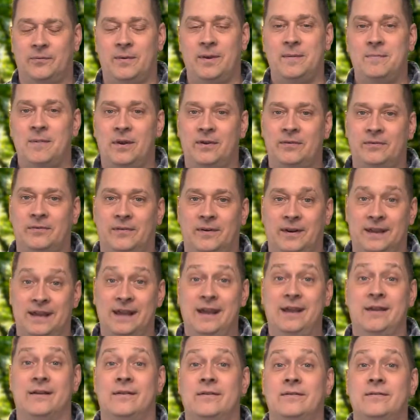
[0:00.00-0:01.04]
We must
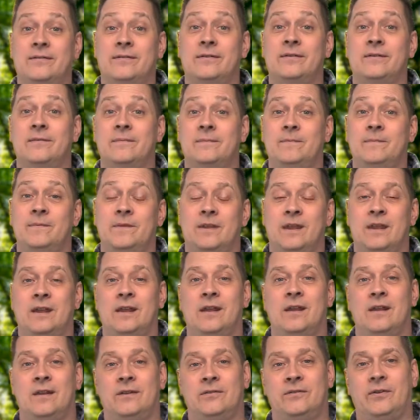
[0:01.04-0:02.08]
forgive
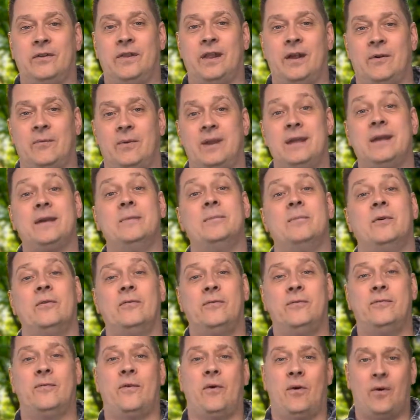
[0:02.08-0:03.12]
so that we can move
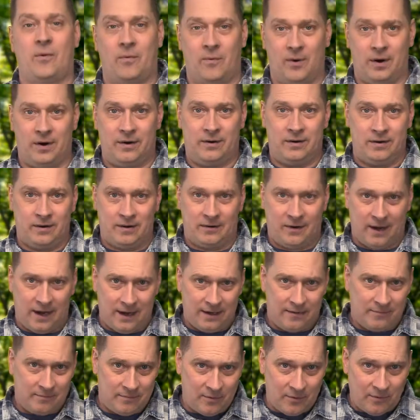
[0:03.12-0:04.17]
forward,
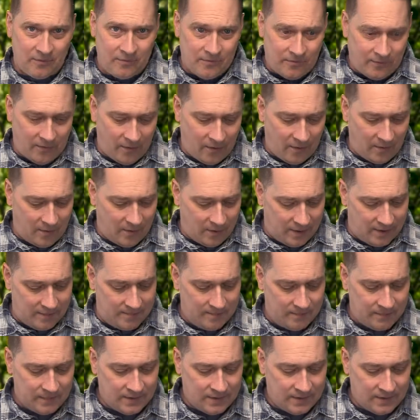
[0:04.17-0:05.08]
right? Move forward.